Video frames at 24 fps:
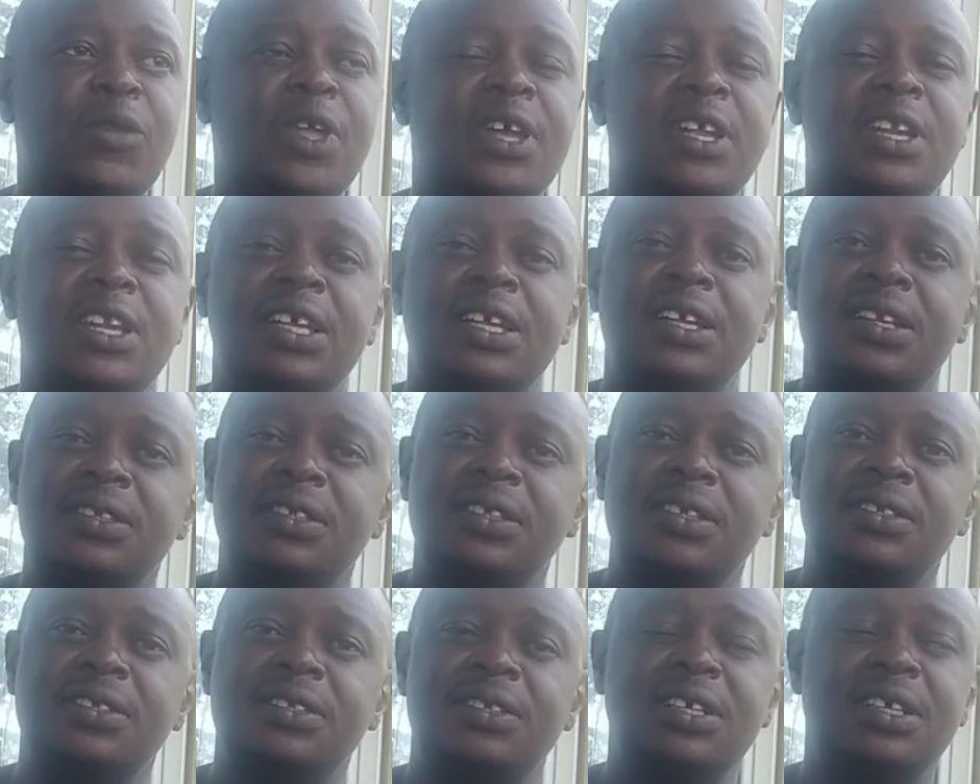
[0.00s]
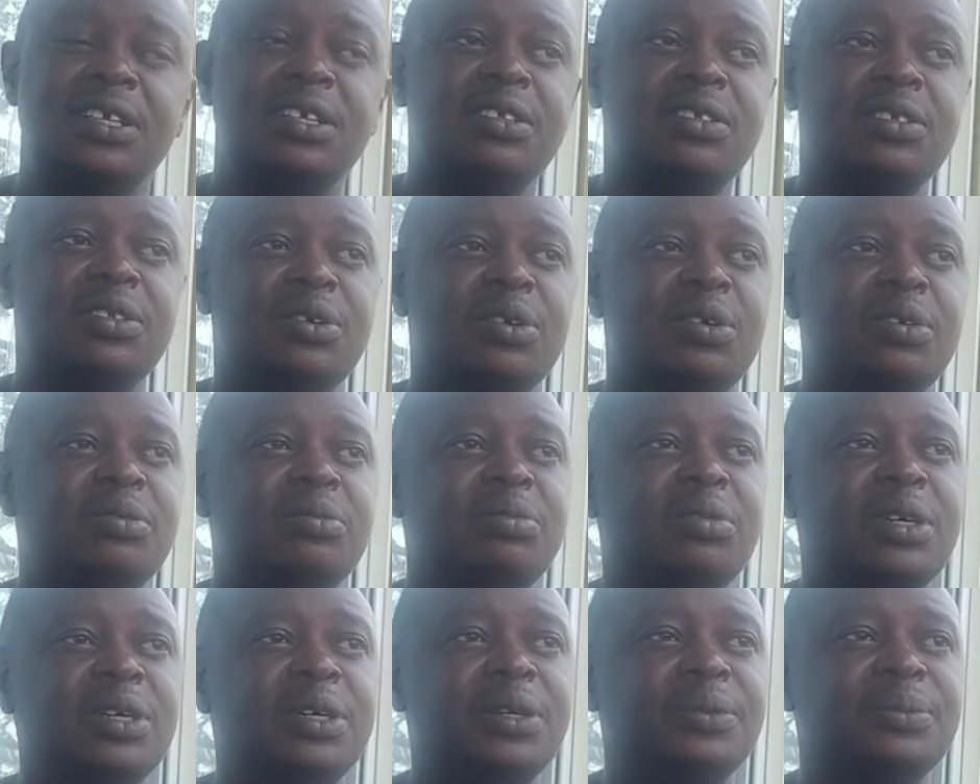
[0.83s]
increases the risk of
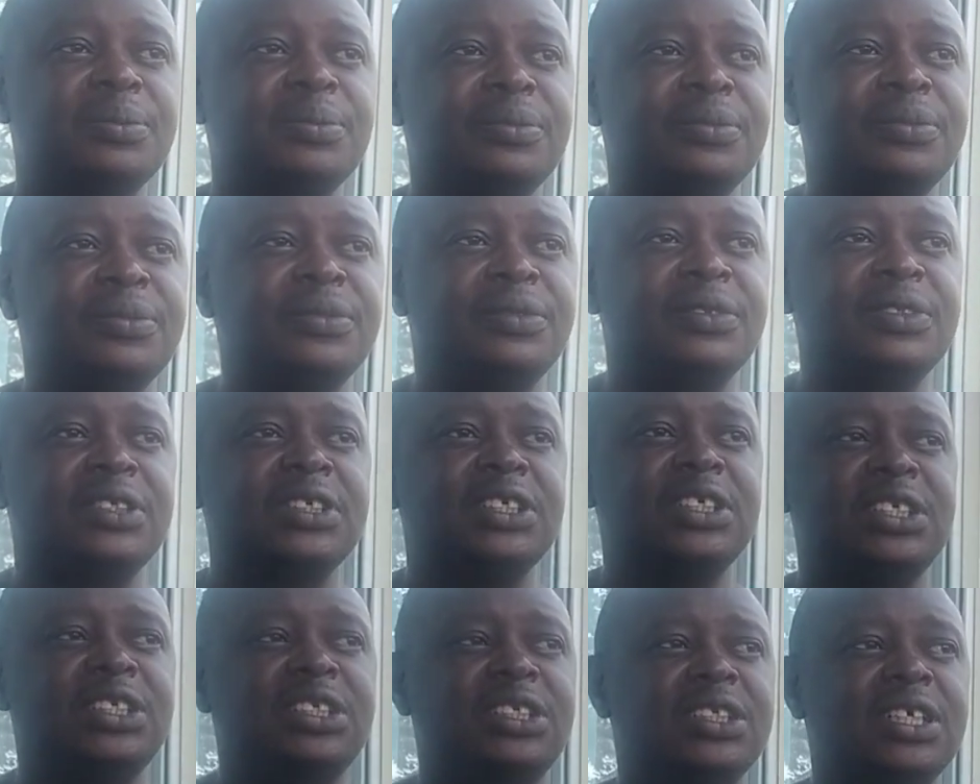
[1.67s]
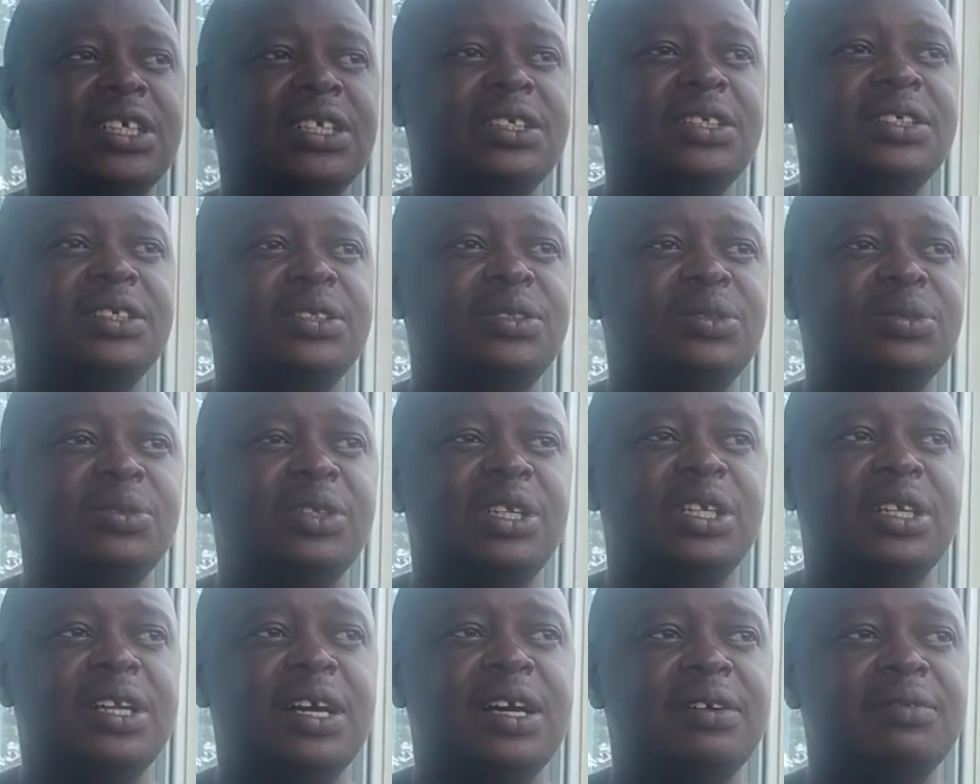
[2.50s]
injury to
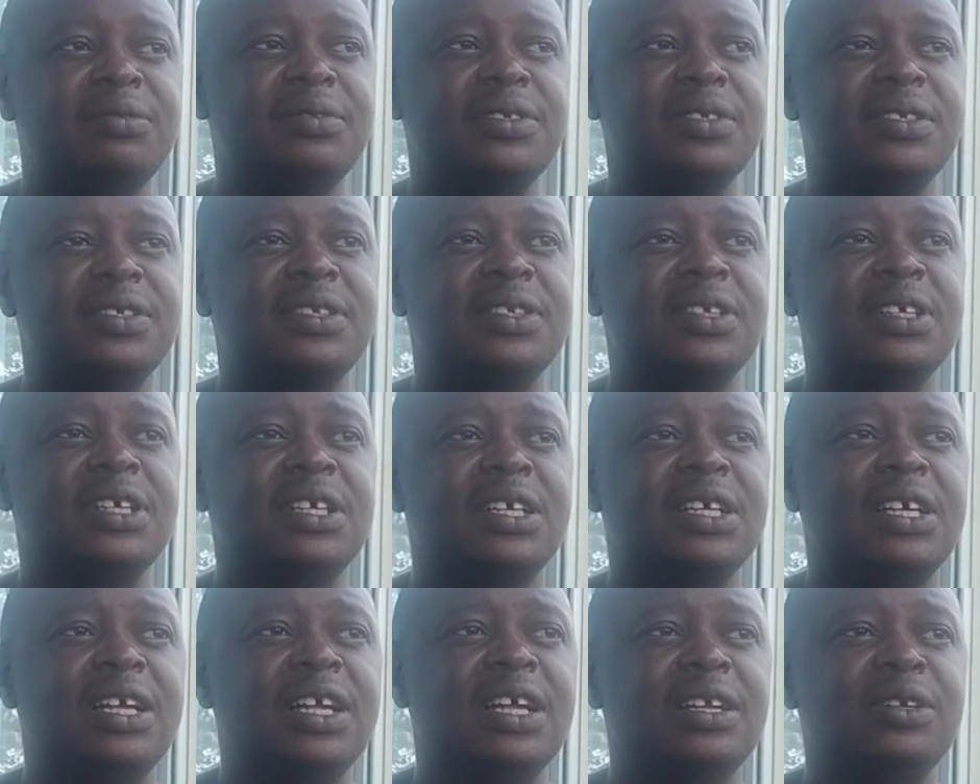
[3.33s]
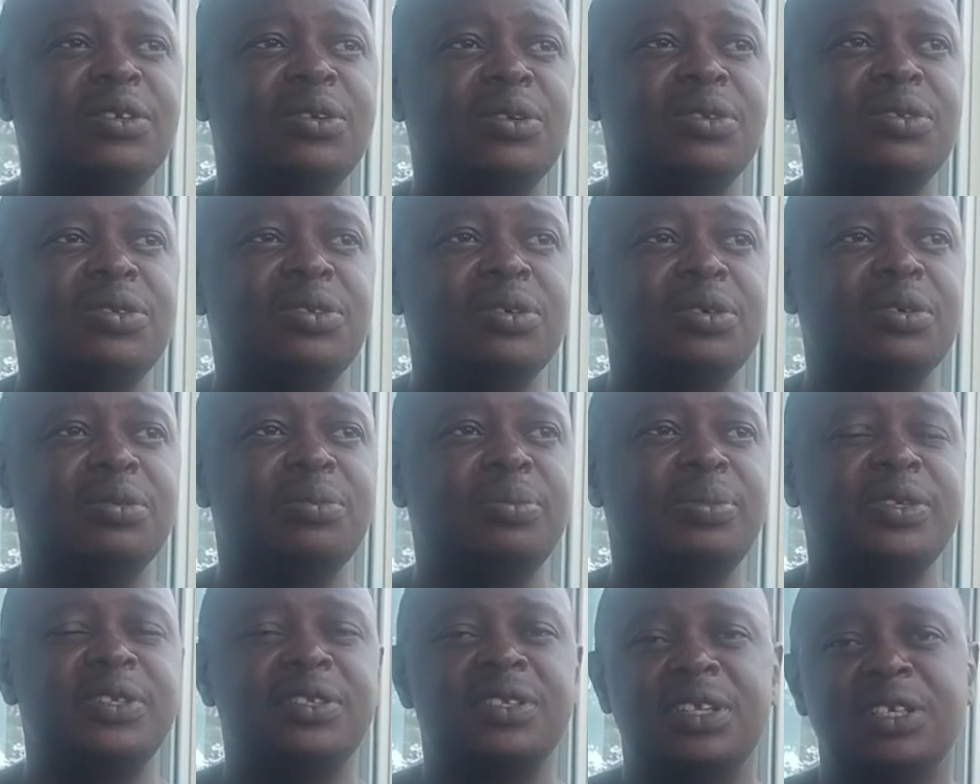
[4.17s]
the nerves and also
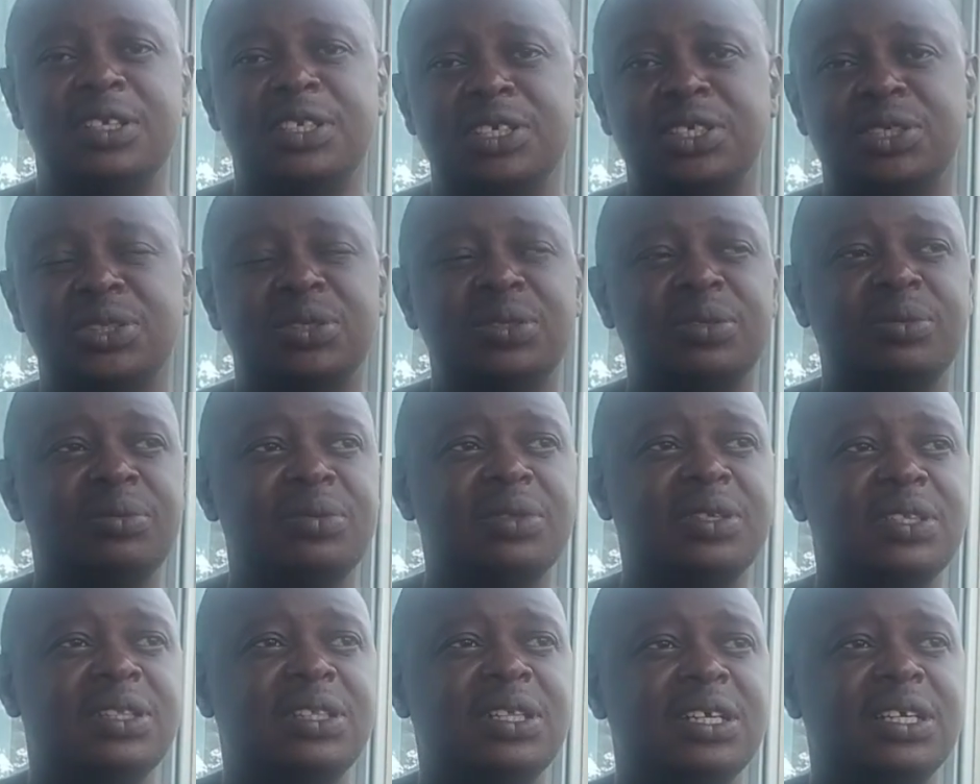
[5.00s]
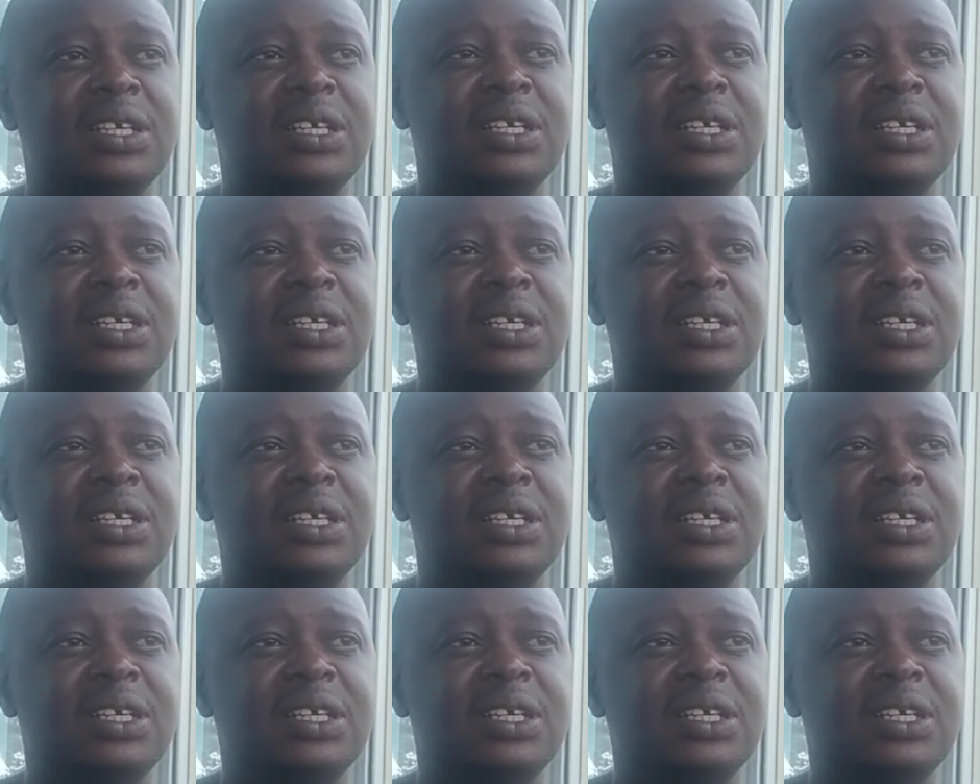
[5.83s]
presentation with